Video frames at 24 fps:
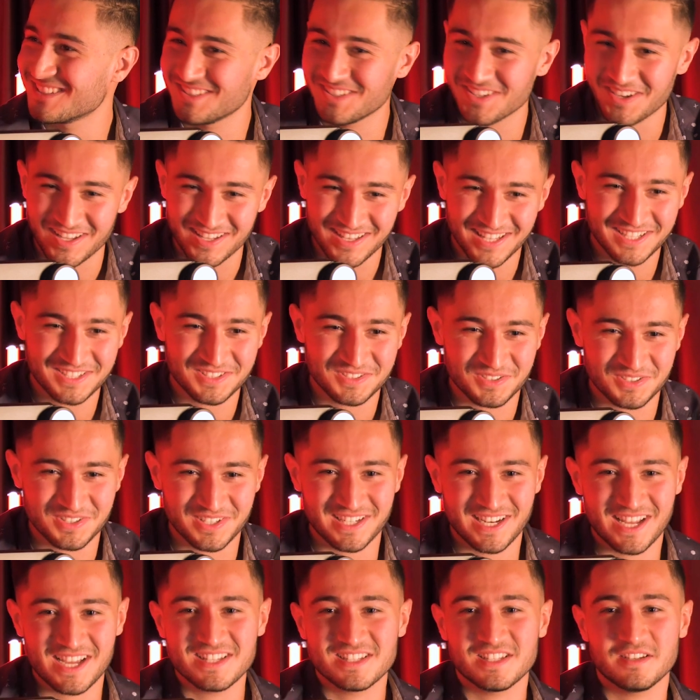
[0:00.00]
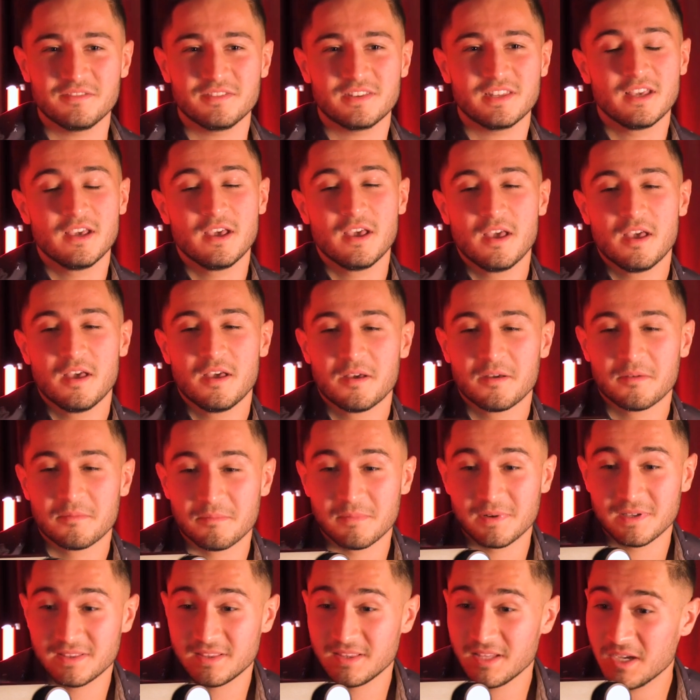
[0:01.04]
nice. I like to organize everything.
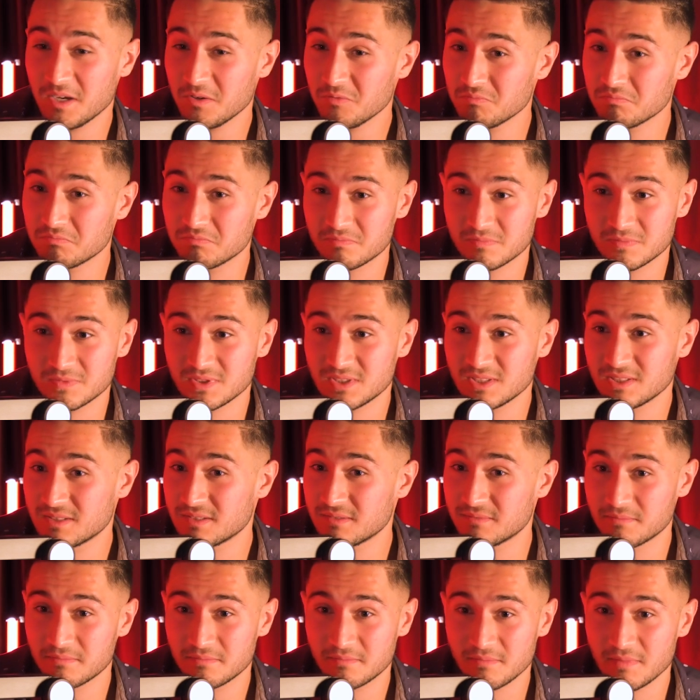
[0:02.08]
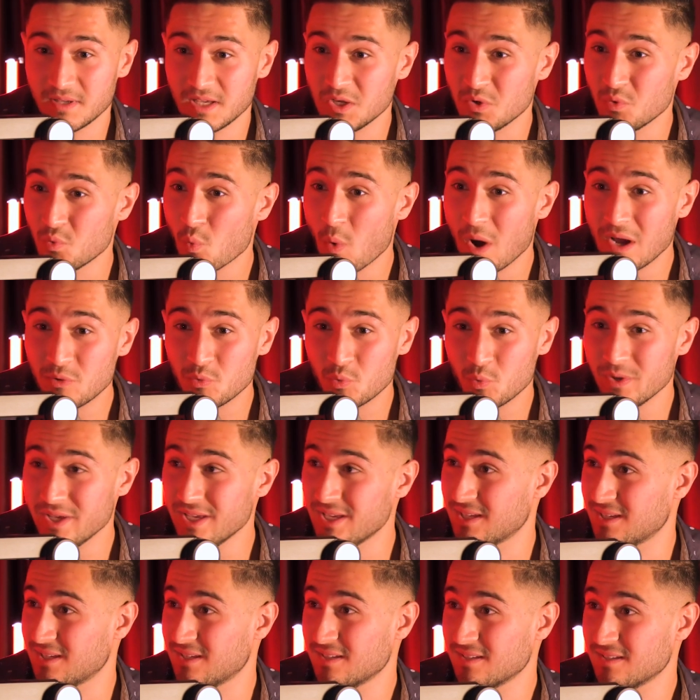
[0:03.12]
But now, just in 1
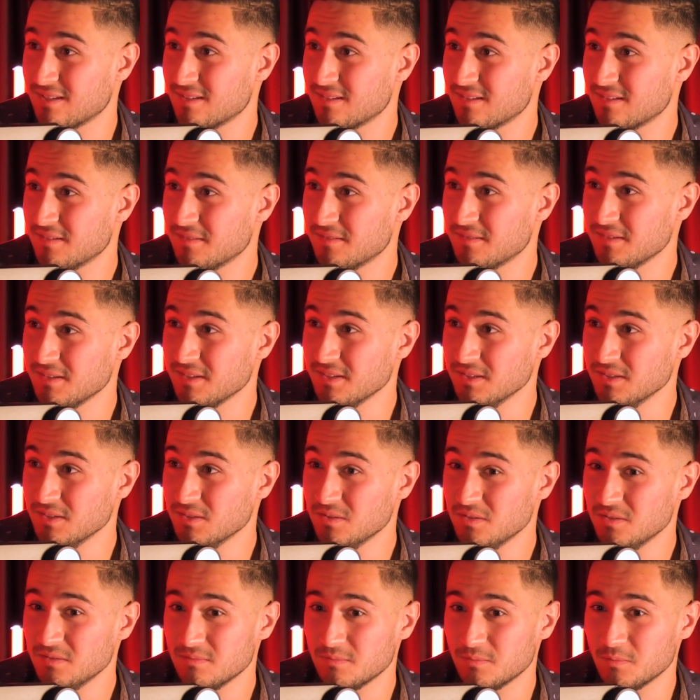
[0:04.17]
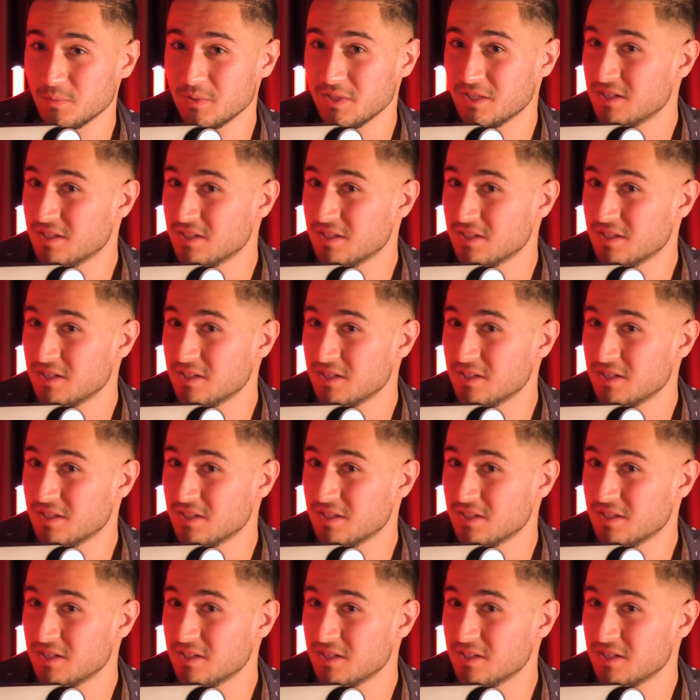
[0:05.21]
week, we